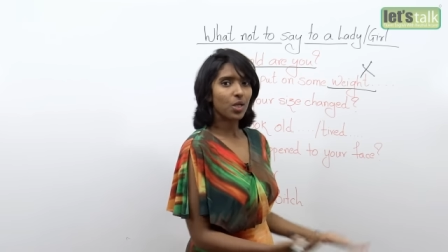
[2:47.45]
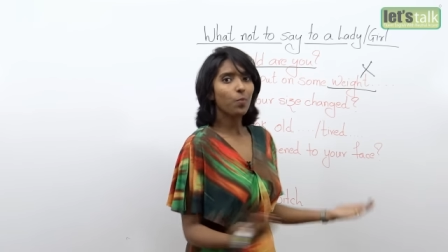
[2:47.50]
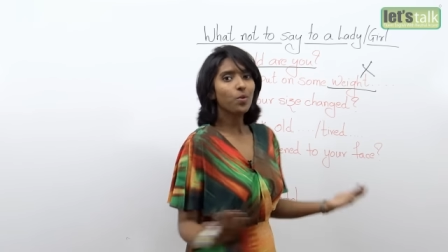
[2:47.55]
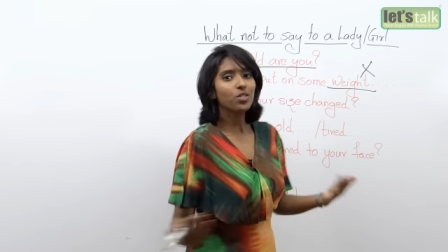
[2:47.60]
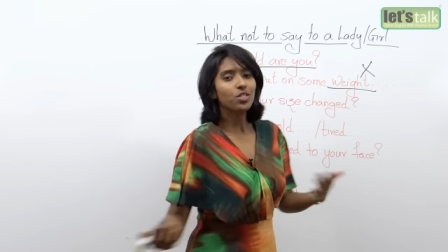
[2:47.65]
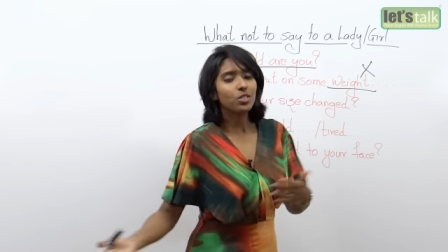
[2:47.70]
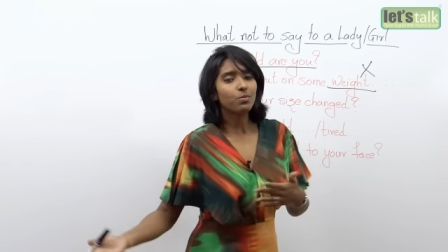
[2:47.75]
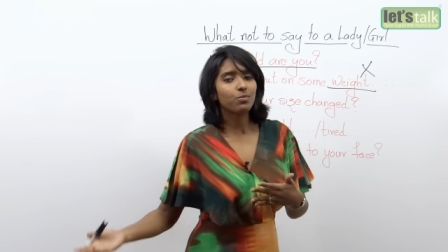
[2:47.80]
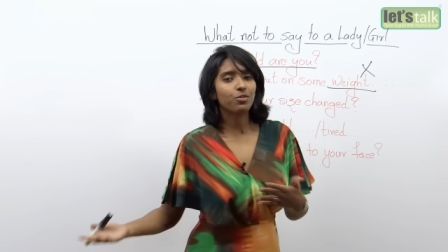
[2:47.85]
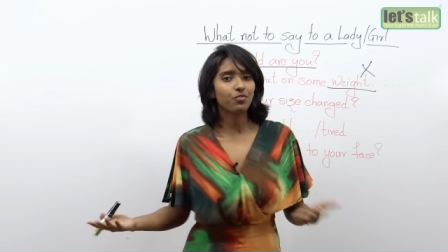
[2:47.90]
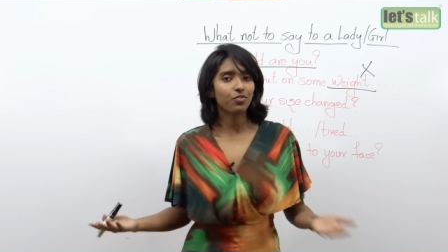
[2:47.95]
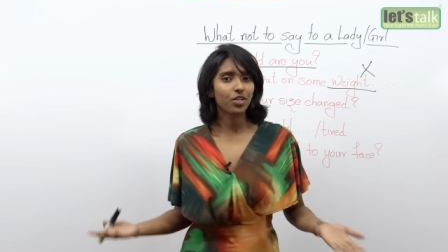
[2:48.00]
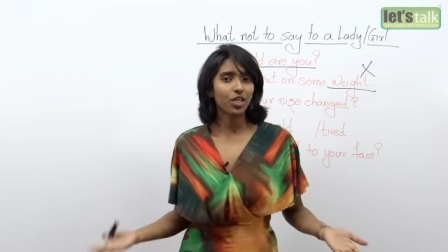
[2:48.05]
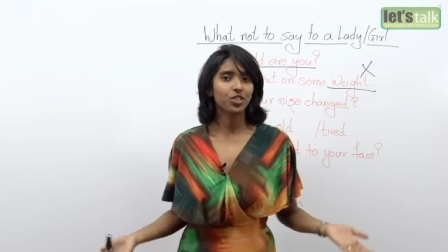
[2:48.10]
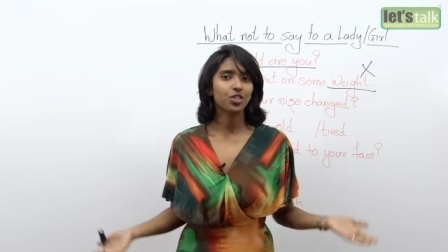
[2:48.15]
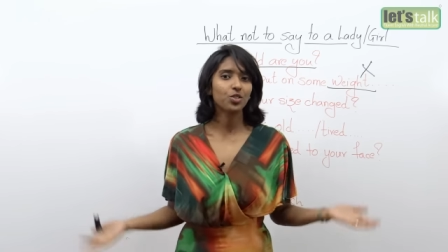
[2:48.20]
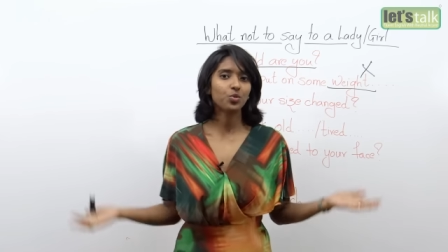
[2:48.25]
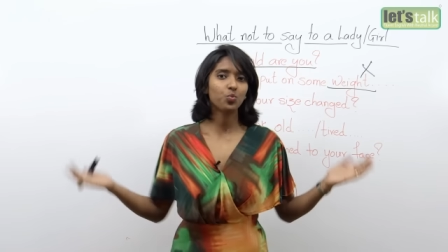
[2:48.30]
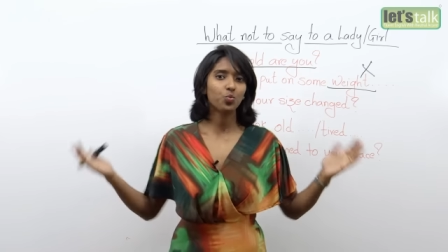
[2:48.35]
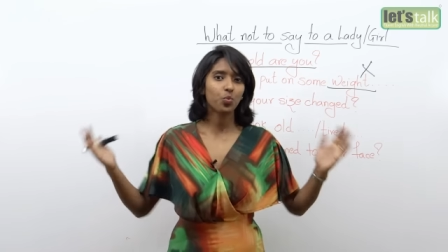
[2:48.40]
I was in a
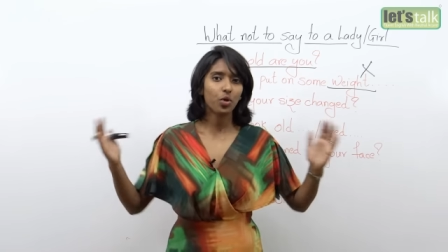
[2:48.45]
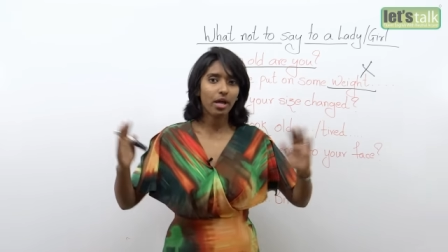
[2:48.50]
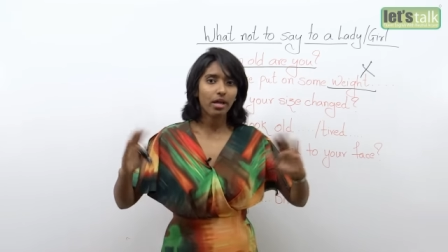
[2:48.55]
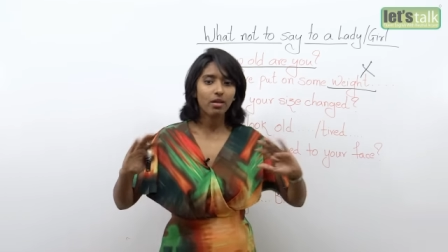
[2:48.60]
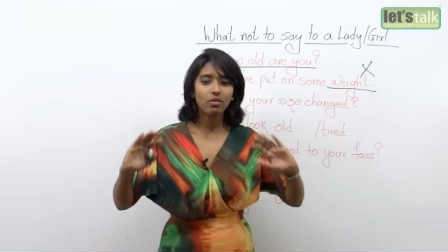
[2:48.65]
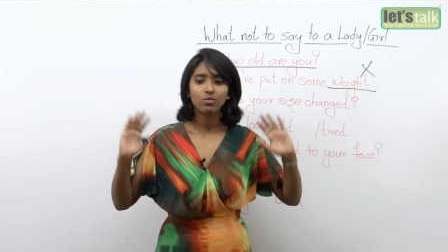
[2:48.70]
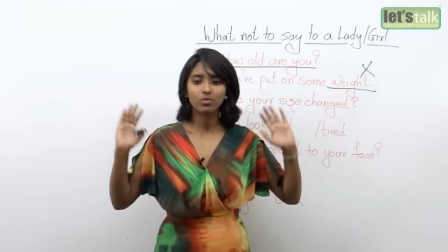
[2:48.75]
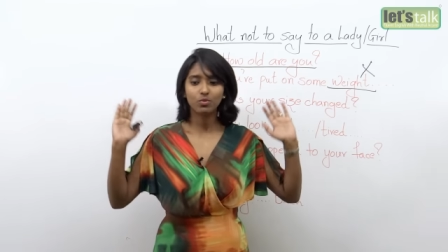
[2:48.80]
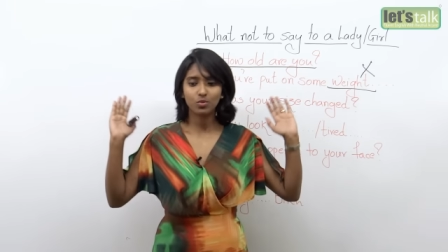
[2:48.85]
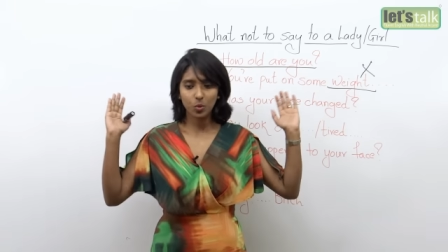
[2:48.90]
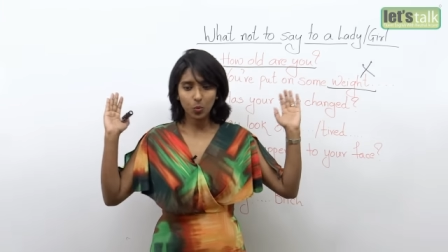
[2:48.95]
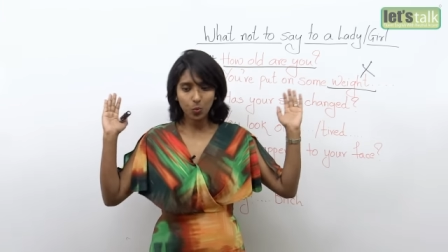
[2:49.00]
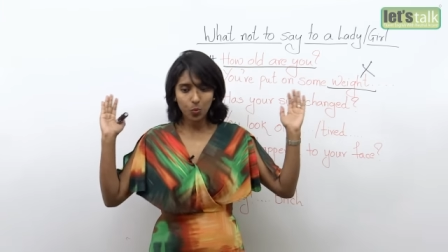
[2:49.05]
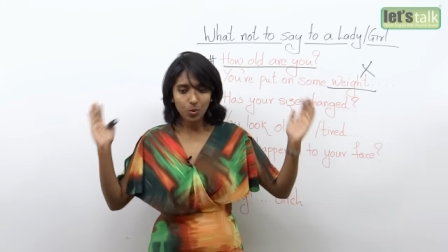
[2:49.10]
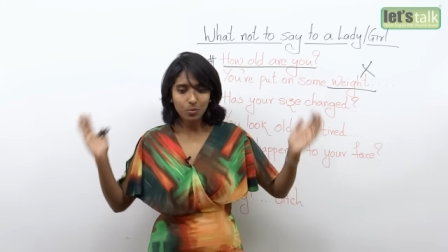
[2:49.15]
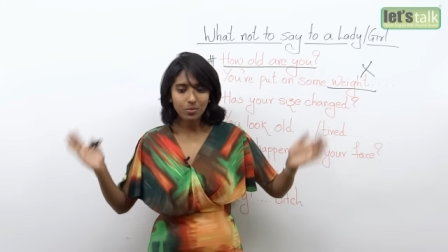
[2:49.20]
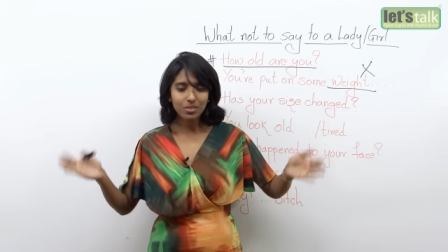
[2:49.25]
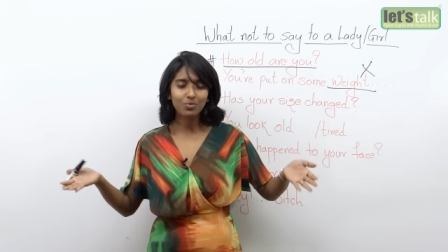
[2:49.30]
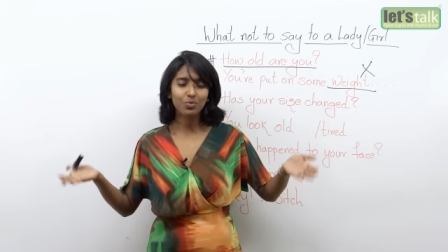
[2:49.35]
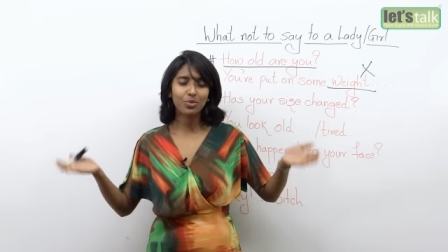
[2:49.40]
profession where
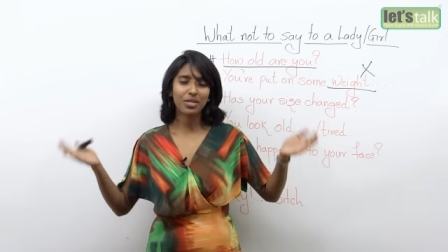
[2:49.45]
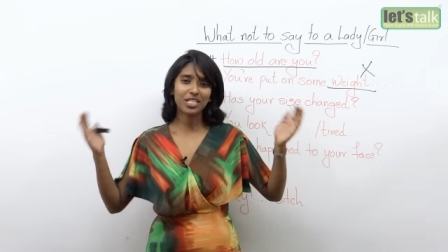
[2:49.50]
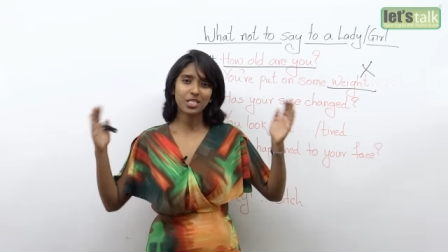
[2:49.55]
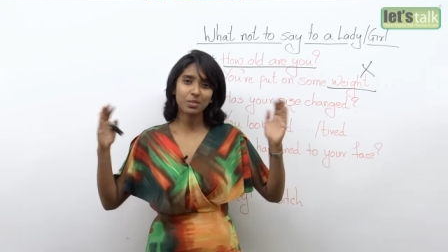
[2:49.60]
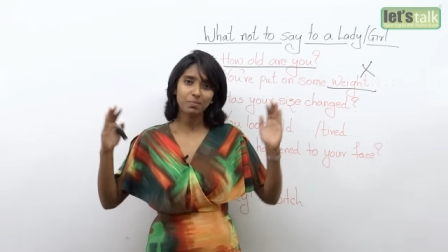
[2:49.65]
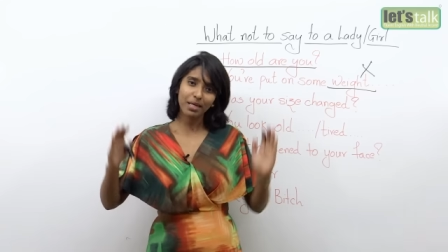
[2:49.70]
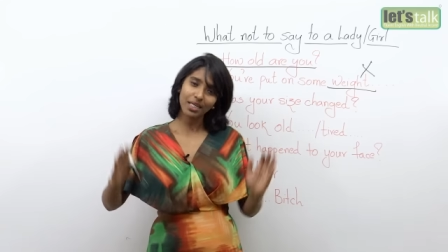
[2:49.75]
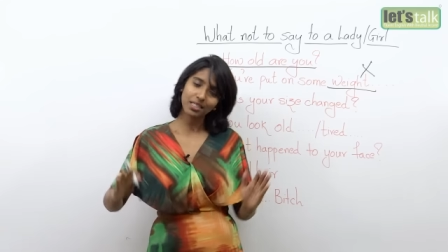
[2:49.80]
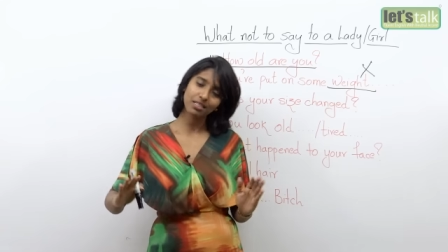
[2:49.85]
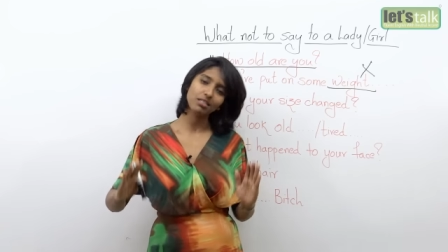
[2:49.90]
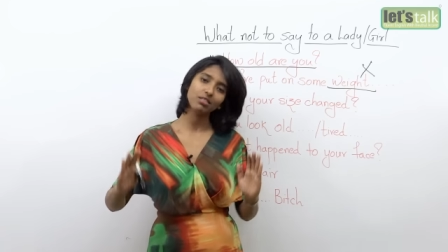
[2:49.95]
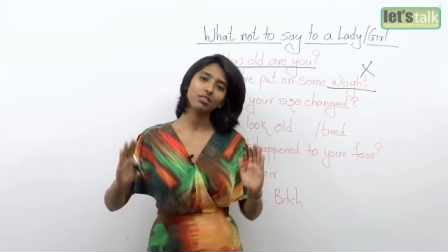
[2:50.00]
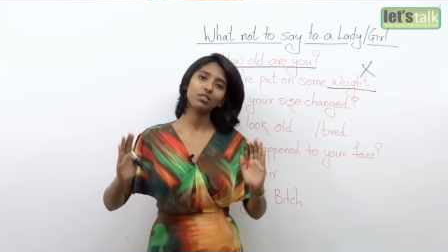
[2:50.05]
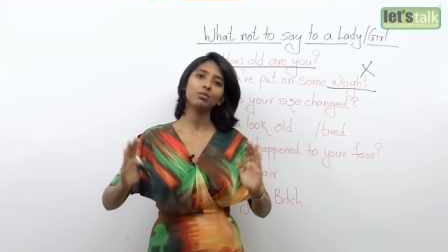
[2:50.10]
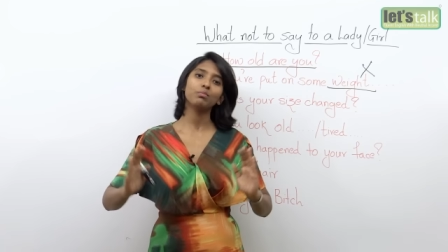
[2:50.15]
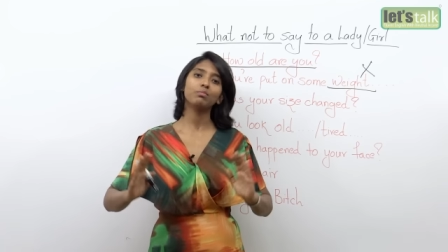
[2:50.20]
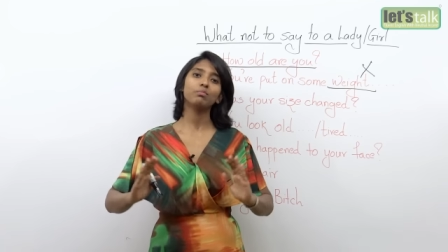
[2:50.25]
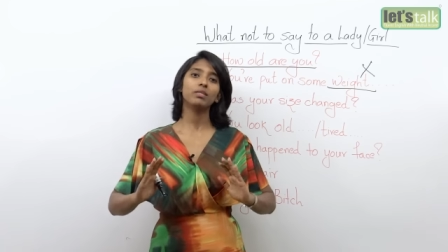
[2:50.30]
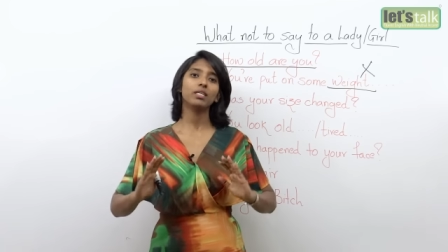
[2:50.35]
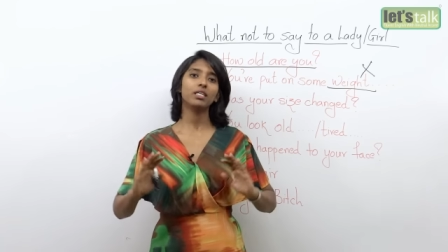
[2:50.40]
women were expected
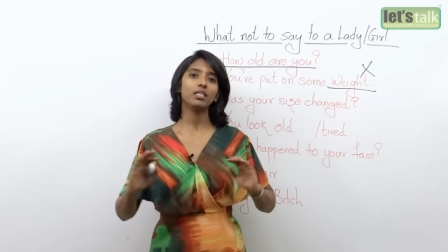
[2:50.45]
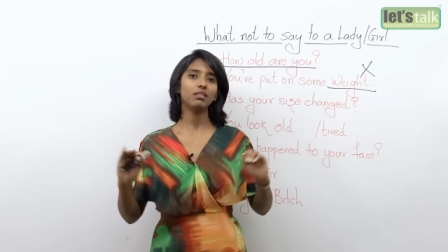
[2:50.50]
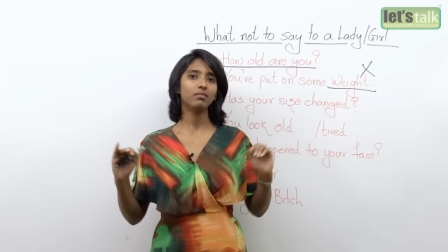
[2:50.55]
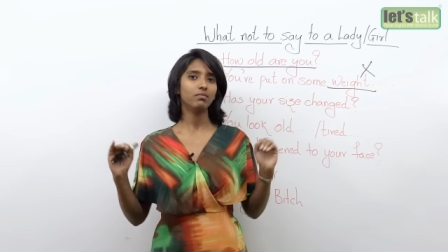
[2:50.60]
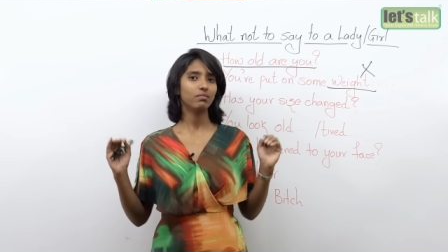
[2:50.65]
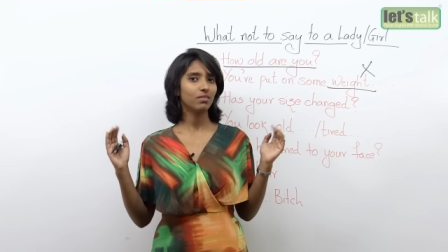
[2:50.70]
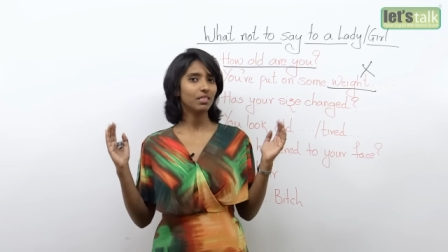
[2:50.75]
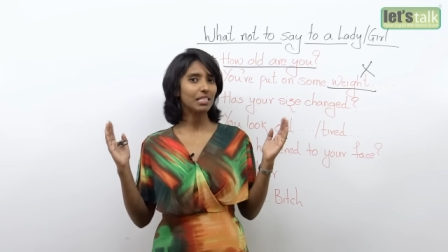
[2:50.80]
to be